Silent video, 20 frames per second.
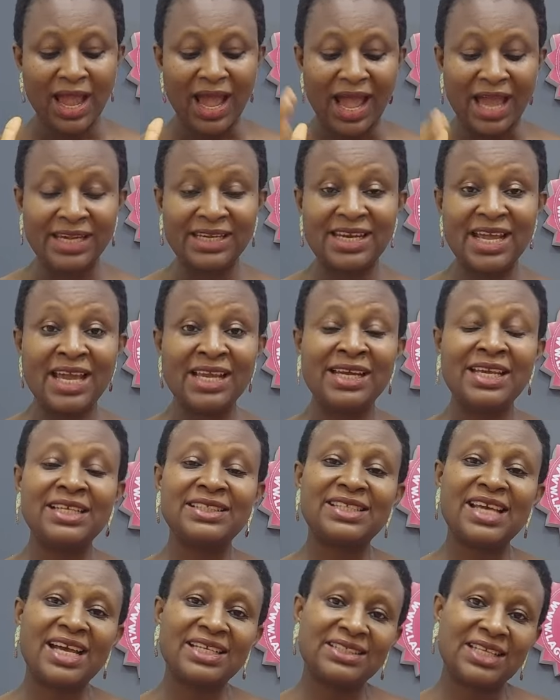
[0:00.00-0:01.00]
And then
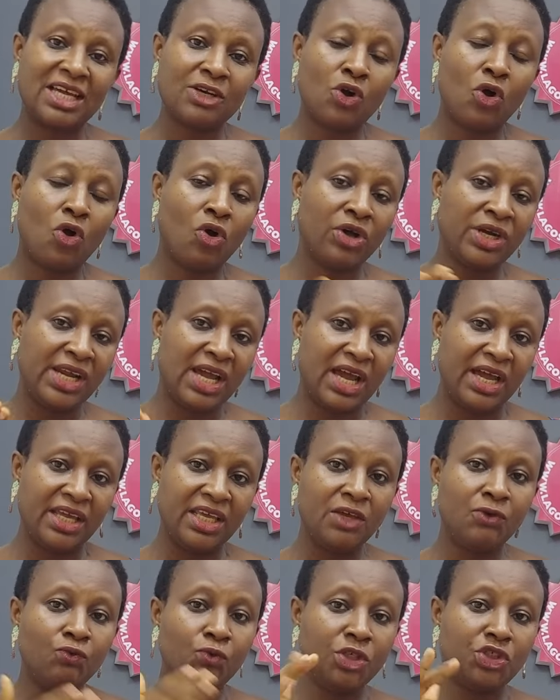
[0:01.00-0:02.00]
it has an order
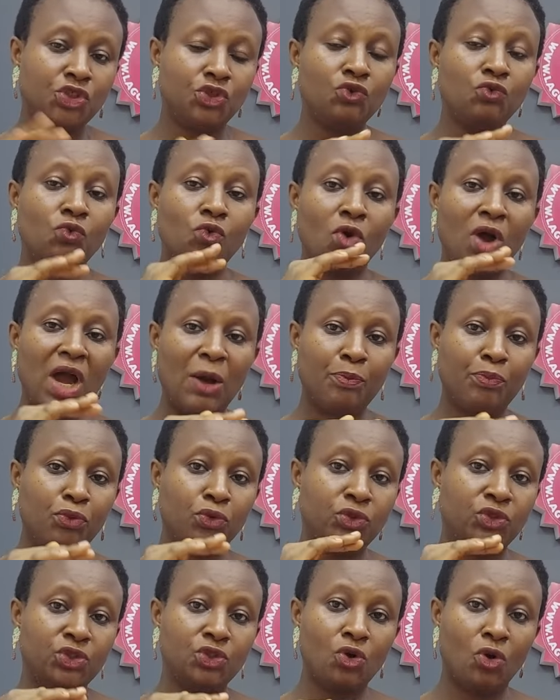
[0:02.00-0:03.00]
in which you will
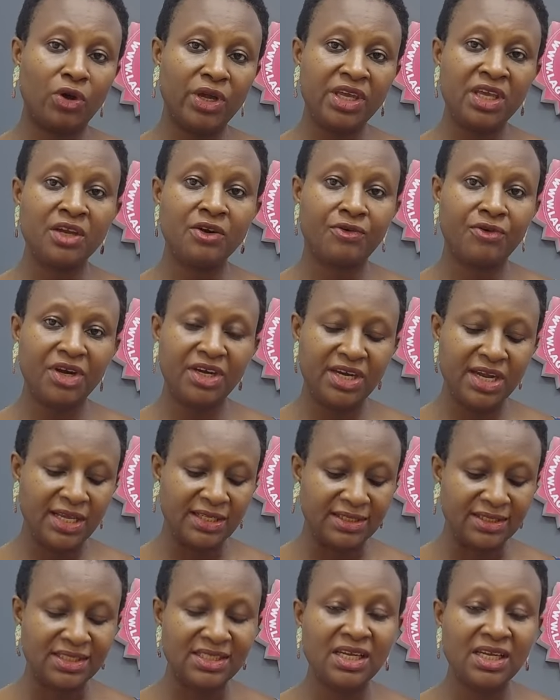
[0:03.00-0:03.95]
put your ingredients.